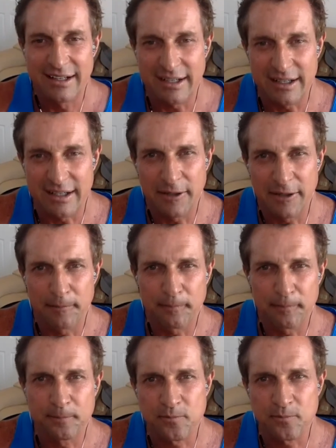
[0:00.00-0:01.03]

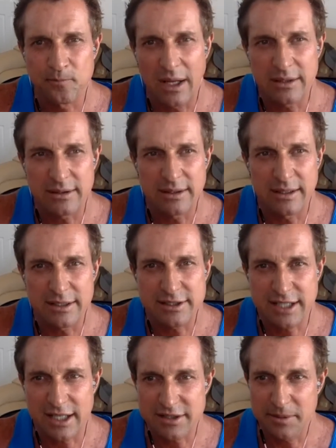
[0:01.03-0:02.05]
Um, I, I just
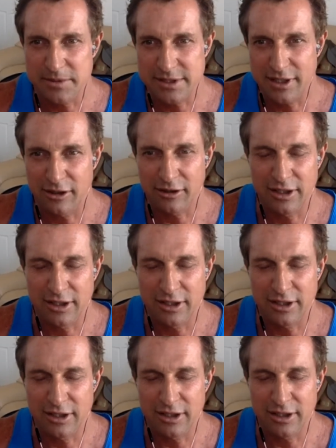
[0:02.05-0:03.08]
got to said our
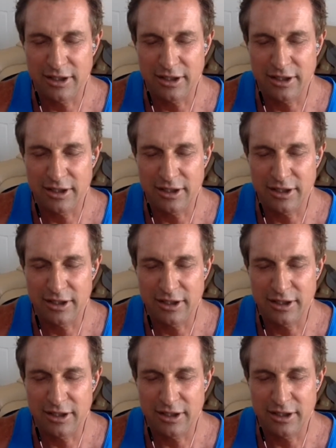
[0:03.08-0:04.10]
connection's unstable.
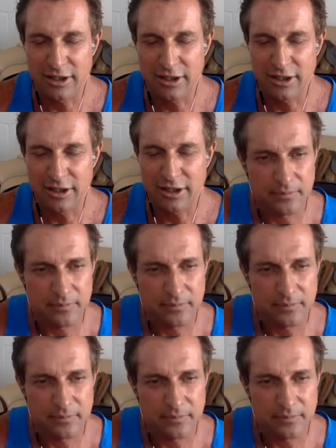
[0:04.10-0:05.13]

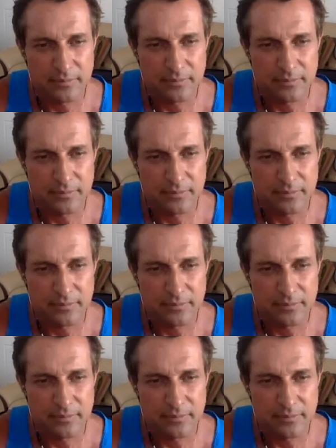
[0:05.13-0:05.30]
Um,